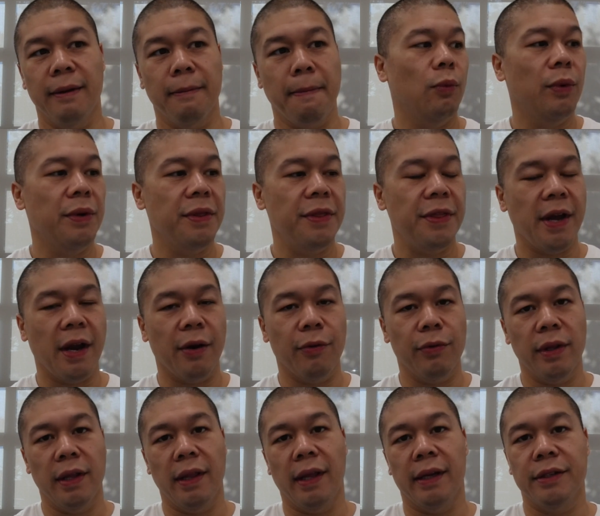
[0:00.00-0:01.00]
One thing I
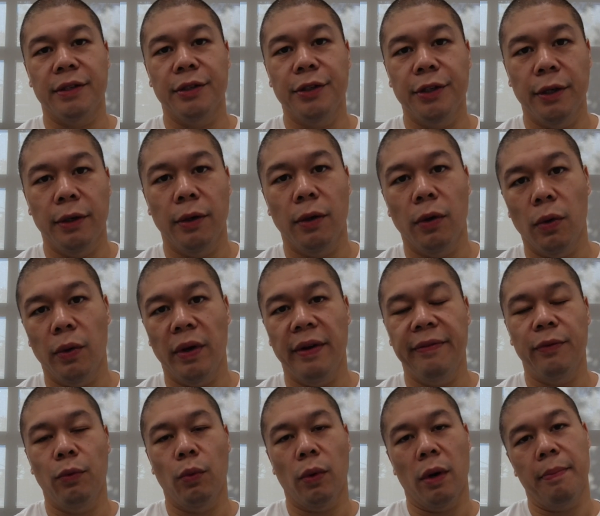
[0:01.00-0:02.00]
really like to do,
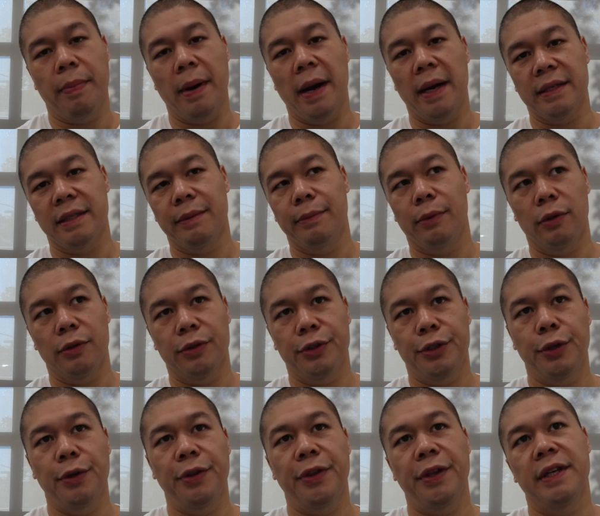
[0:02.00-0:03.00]
if and where possible, is
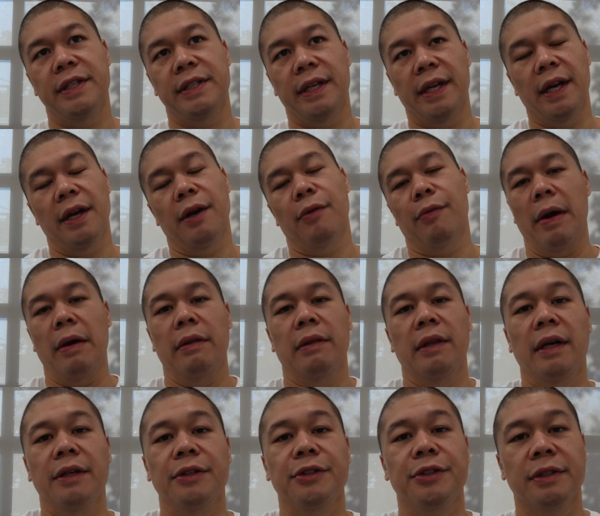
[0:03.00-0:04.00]
two things in and around
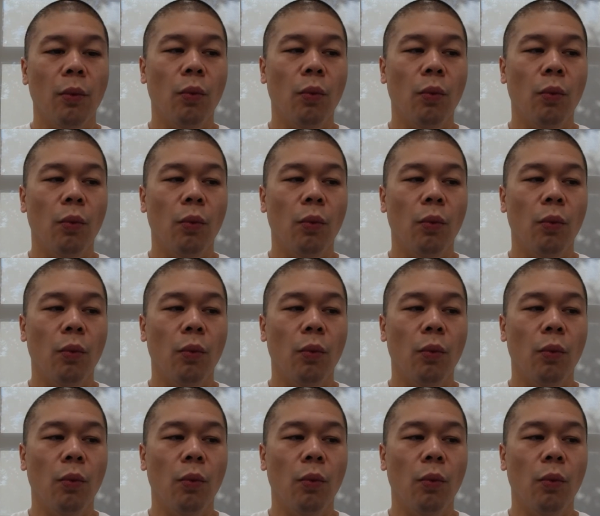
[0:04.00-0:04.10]
lunch.